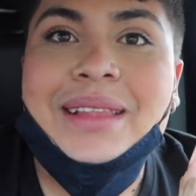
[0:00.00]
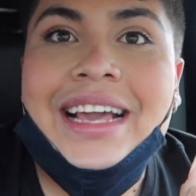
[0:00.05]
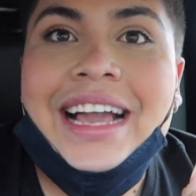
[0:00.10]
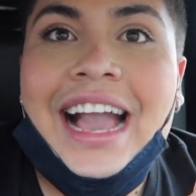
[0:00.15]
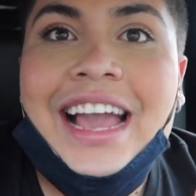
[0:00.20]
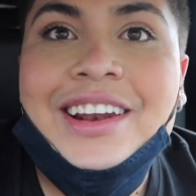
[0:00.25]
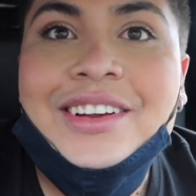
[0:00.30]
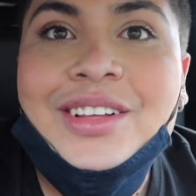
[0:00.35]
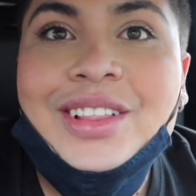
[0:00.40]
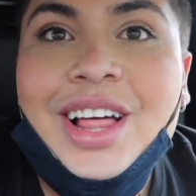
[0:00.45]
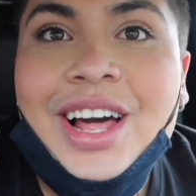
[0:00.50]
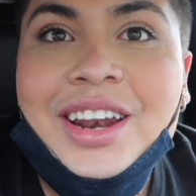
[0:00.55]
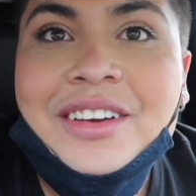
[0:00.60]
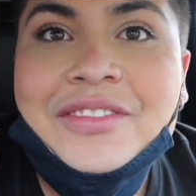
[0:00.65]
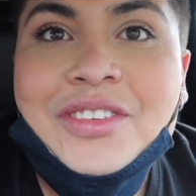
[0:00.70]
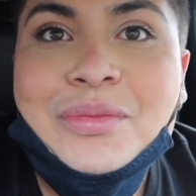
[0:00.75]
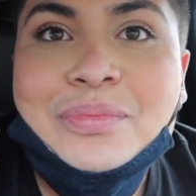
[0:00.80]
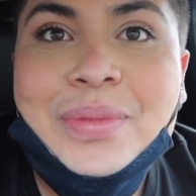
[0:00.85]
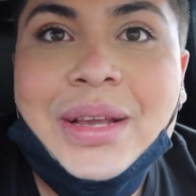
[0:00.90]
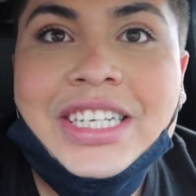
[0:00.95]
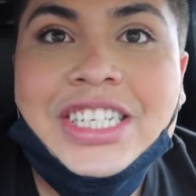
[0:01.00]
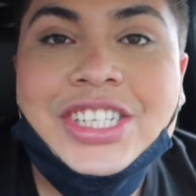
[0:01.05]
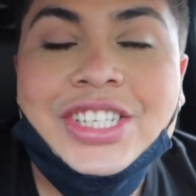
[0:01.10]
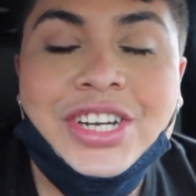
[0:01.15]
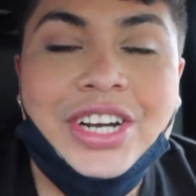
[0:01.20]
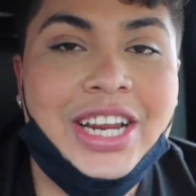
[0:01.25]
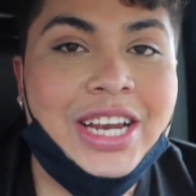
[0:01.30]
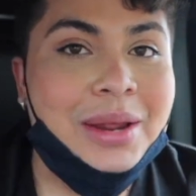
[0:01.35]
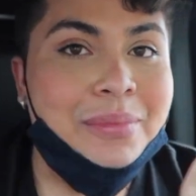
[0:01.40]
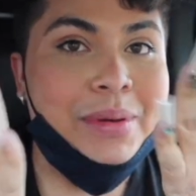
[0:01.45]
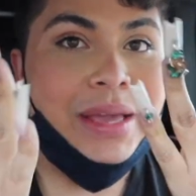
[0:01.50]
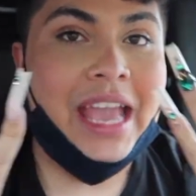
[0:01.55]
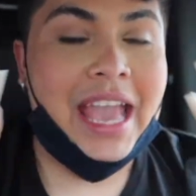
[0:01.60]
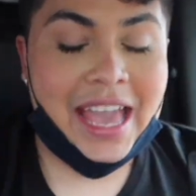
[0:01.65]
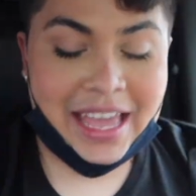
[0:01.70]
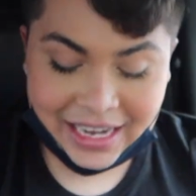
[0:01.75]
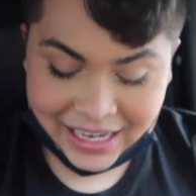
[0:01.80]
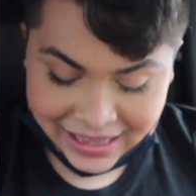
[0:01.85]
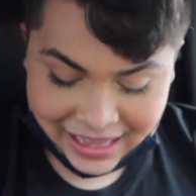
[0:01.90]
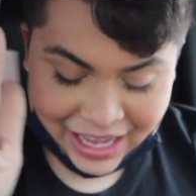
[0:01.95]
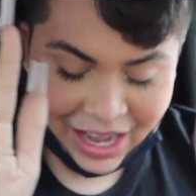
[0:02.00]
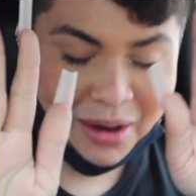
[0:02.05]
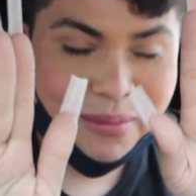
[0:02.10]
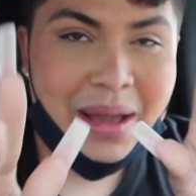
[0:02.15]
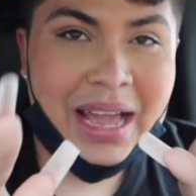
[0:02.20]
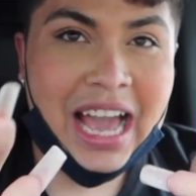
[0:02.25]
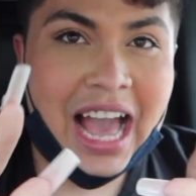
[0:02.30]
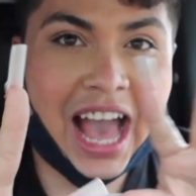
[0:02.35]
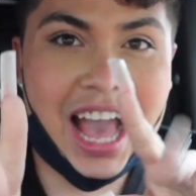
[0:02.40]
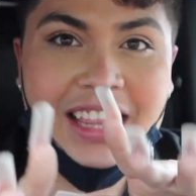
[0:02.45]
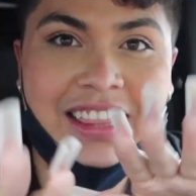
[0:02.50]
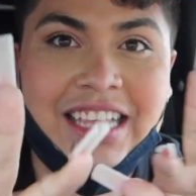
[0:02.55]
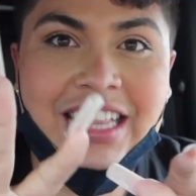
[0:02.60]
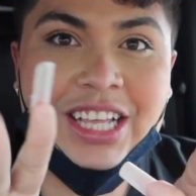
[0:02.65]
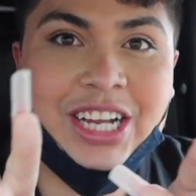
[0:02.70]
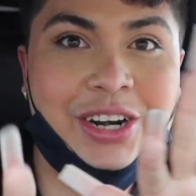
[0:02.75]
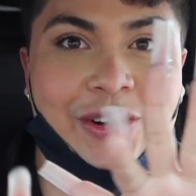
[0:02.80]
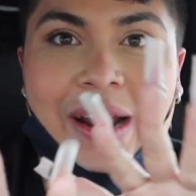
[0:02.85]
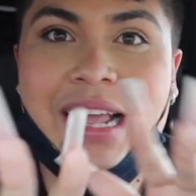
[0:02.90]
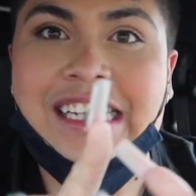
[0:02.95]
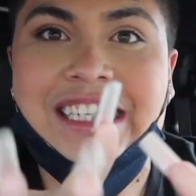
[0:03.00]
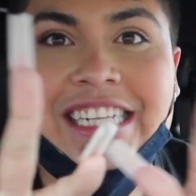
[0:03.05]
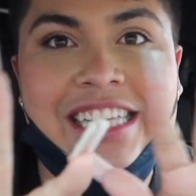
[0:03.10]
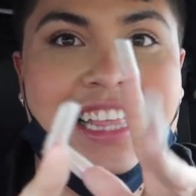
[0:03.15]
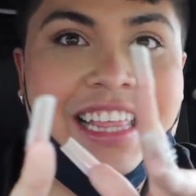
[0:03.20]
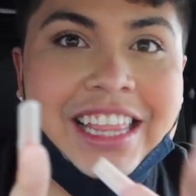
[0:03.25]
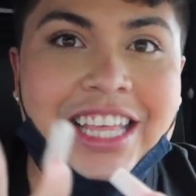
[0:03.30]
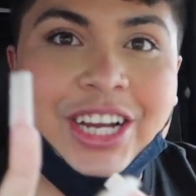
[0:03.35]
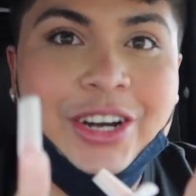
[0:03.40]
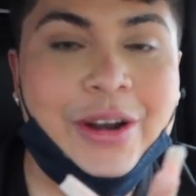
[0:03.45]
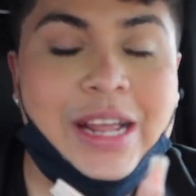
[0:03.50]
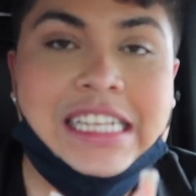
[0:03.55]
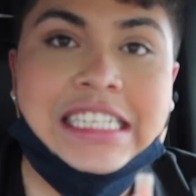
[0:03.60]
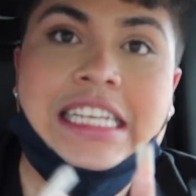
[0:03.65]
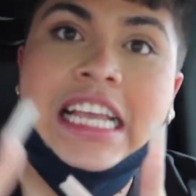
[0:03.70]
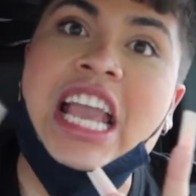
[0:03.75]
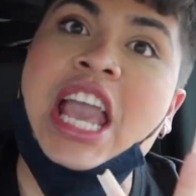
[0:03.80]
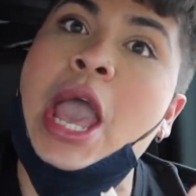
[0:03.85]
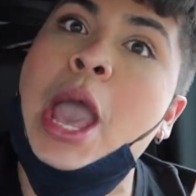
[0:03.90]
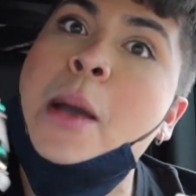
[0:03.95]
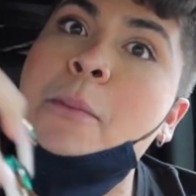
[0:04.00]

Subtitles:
Like, I know a lot of you bitches are gonna be hating, like, oh my god, they look crazy, they look crazy.